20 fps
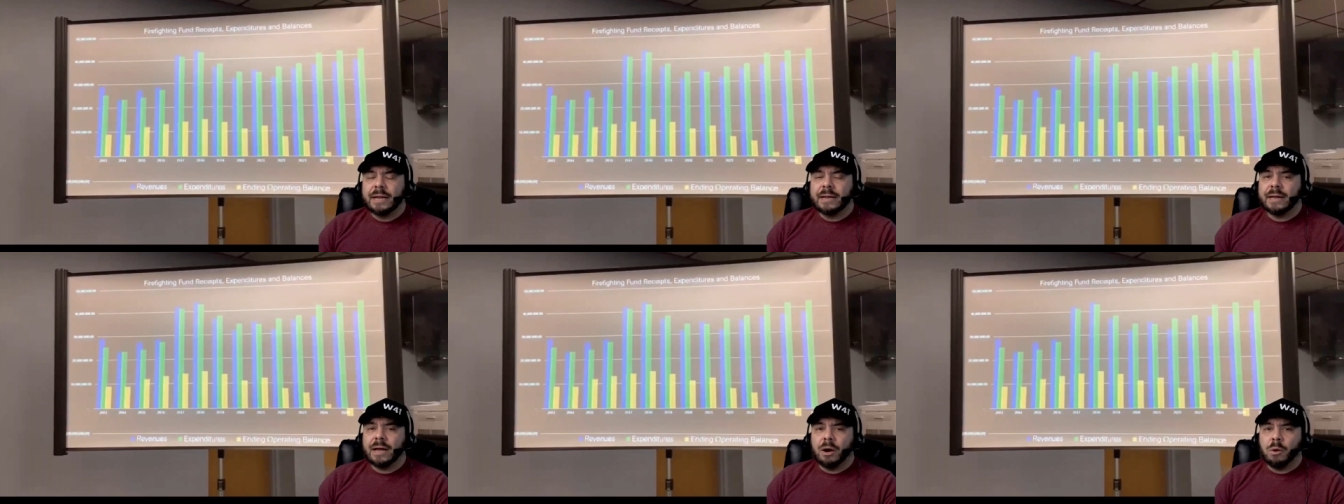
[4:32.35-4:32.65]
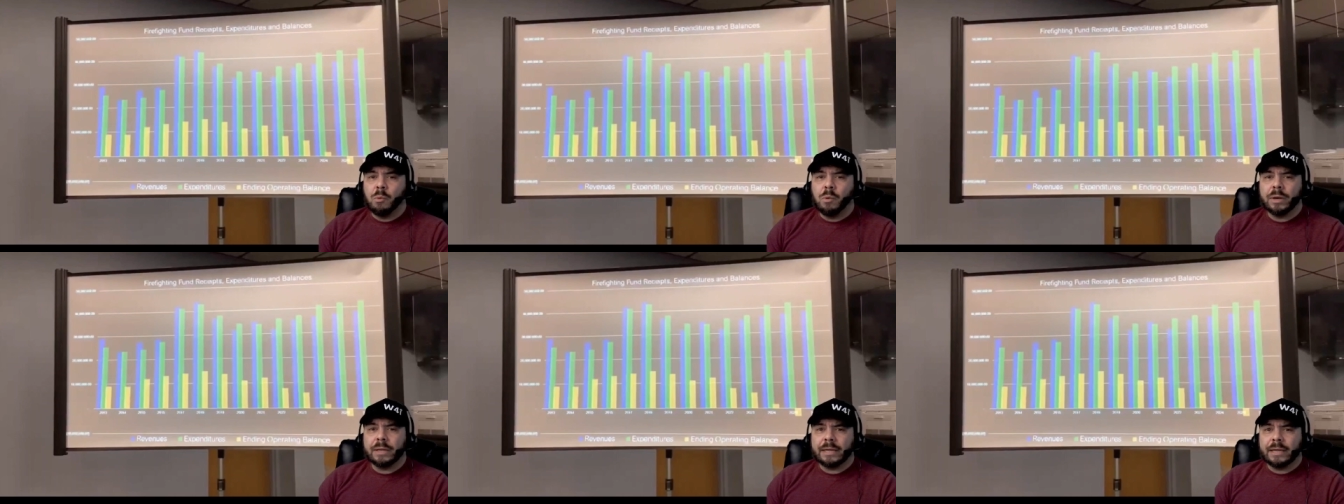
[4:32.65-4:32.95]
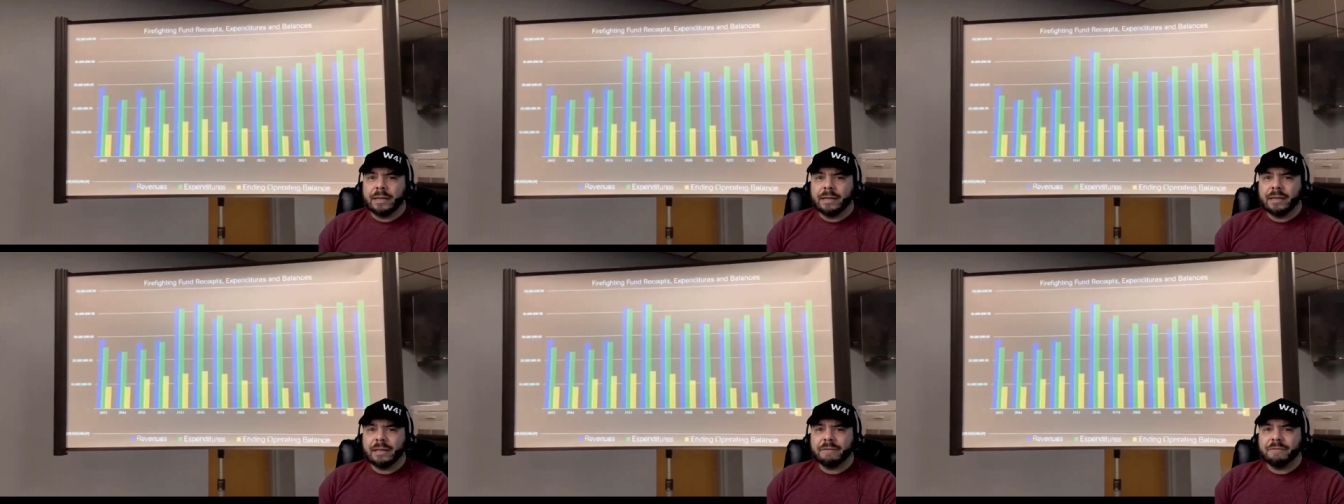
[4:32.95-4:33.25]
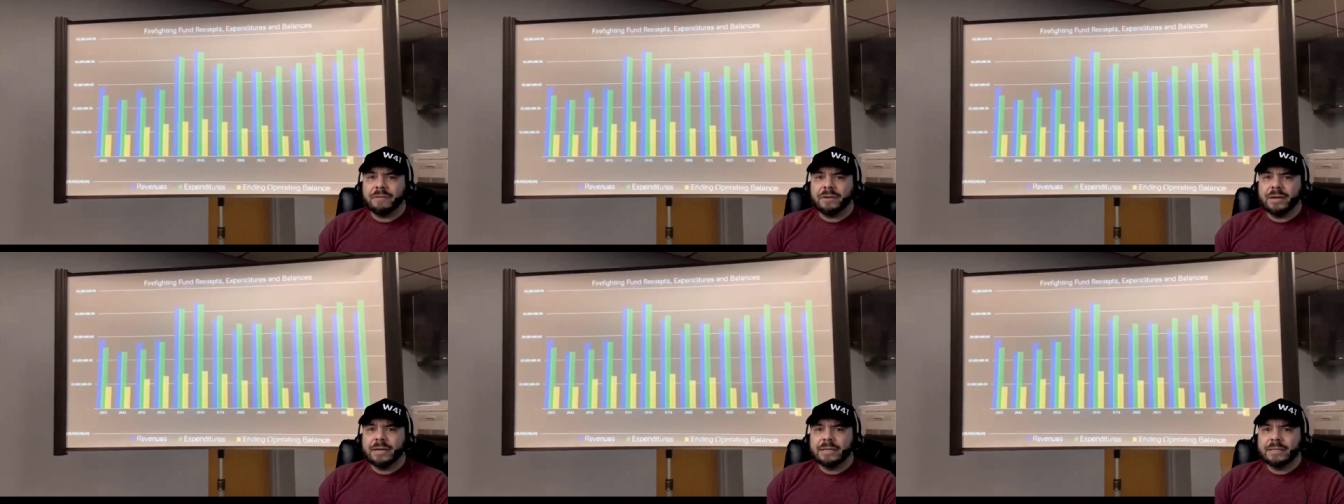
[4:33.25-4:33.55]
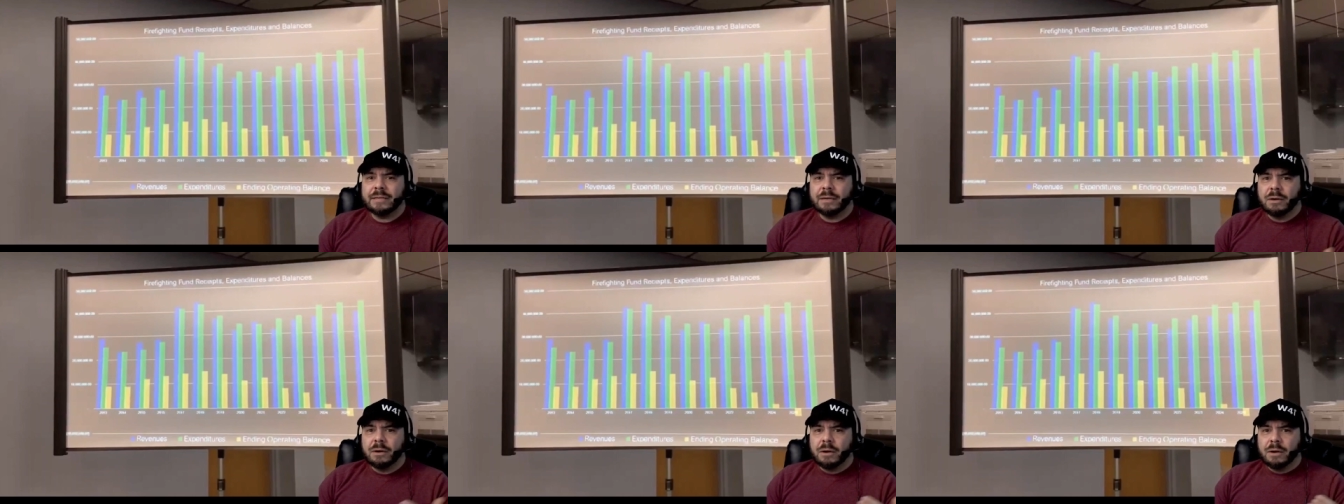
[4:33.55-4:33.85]
Now, what's in this
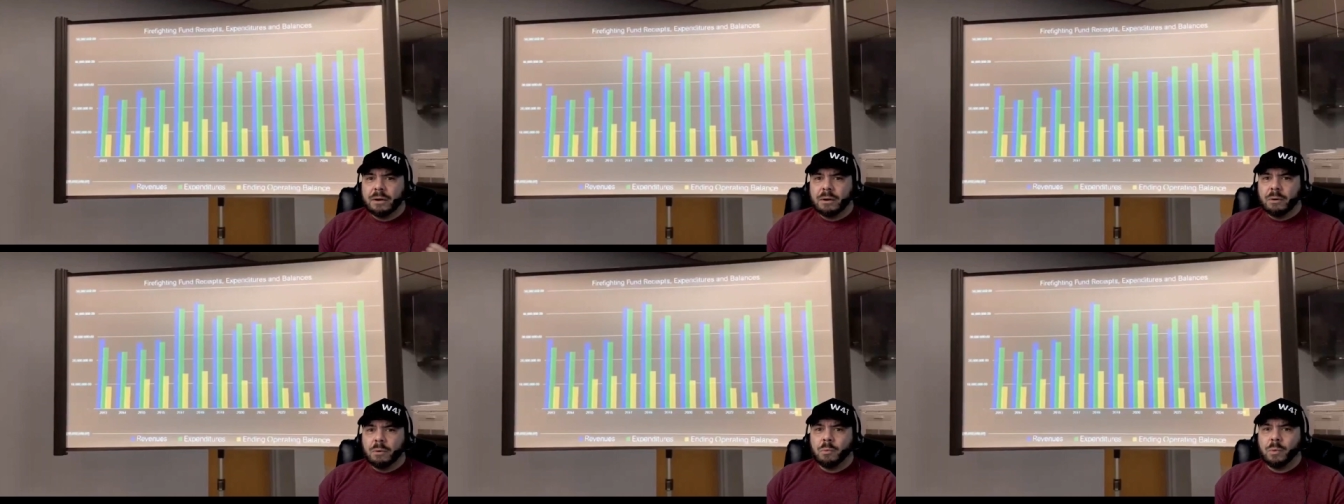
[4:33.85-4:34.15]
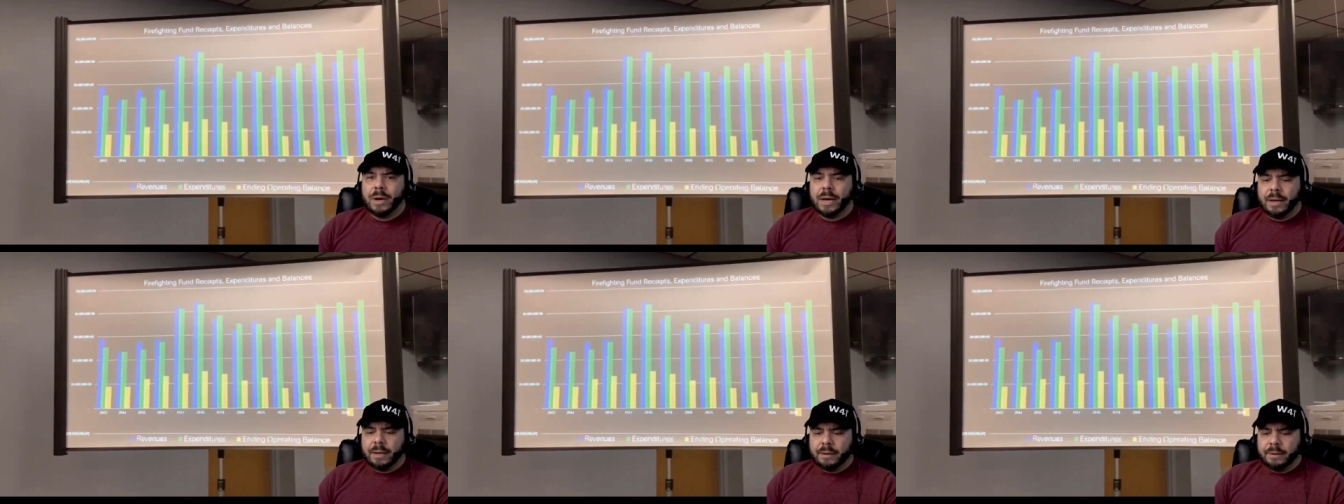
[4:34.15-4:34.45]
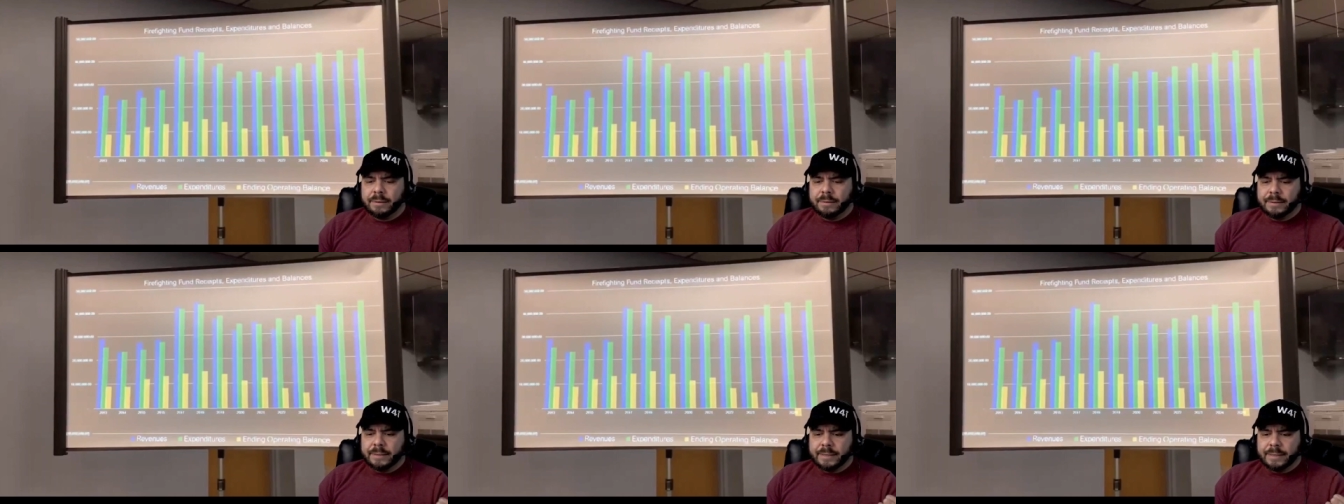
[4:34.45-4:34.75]
fund? Well,